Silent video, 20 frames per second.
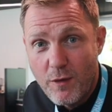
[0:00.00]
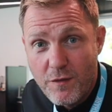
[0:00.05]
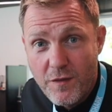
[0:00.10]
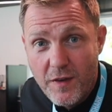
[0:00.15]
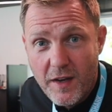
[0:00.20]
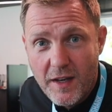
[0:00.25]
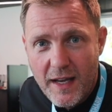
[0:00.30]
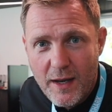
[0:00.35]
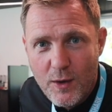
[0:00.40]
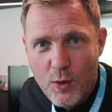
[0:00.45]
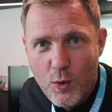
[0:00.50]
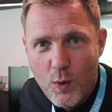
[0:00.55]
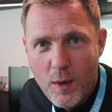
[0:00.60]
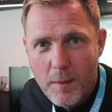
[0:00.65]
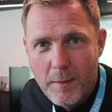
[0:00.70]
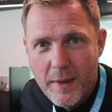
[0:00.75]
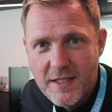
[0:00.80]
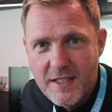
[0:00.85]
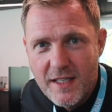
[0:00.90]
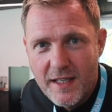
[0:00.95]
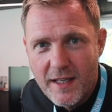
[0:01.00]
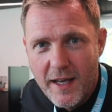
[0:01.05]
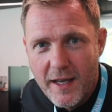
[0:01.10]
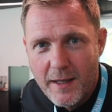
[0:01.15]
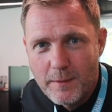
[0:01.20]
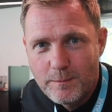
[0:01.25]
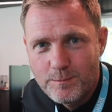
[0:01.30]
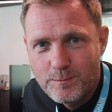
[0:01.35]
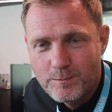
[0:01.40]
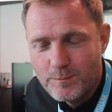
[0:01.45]
Figured out who we're meeting
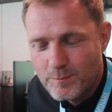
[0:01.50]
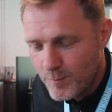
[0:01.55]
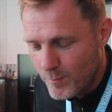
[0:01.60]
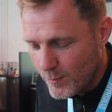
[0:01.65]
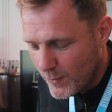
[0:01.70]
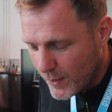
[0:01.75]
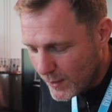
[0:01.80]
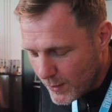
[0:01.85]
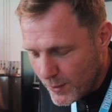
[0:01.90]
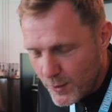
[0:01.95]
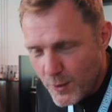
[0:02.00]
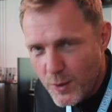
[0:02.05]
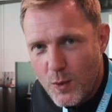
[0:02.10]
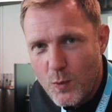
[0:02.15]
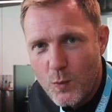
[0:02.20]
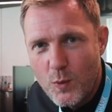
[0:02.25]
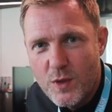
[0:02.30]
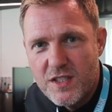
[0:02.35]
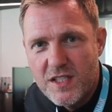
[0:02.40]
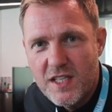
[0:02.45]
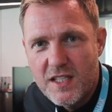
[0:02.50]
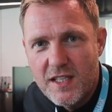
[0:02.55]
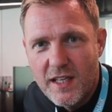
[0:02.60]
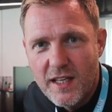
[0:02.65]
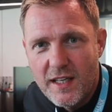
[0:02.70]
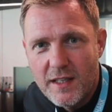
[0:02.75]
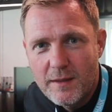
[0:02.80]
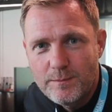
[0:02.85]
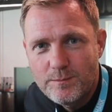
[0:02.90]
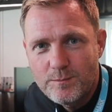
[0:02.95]
yet? We're sitting
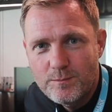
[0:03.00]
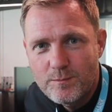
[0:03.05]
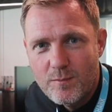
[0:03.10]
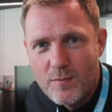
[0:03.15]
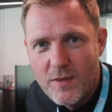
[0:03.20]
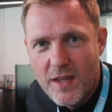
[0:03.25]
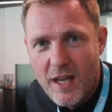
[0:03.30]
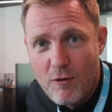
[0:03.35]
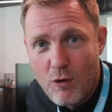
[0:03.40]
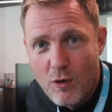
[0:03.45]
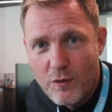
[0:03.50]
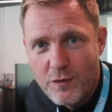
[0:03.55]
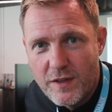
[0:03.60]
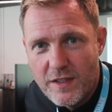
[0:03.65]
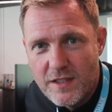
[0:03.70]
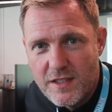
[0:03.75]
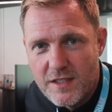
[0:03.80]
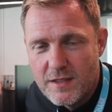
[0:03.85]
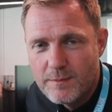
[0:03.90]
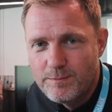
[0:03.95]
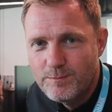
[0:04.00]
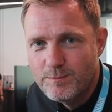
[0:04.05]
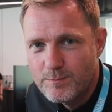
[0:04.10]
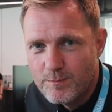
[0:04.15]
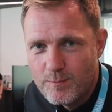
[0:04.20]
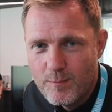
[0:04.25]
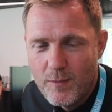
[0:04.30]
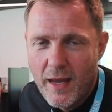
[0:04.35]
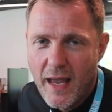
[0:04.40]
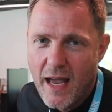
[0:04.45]
in their office
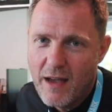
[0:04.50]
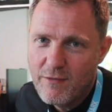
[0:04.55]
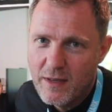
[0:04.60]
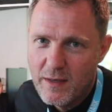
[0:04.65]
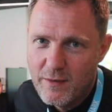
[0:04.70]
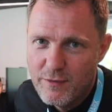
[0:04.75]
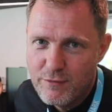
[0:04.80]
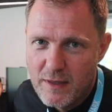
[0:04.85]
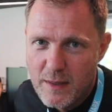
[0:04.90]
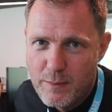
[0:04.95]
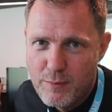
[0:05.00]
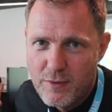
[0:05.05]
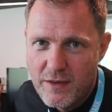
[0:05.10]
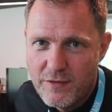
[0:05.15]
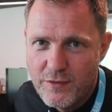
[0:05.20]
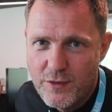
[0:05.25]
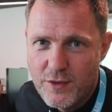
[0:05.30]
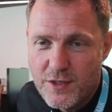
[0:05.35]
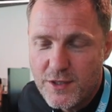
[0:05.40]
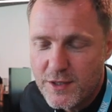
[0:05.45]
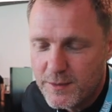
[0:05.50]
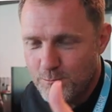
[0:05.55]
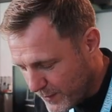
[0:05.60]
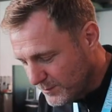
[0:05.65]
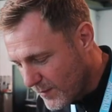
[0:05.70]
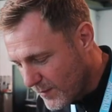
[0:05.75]
having free breakfast.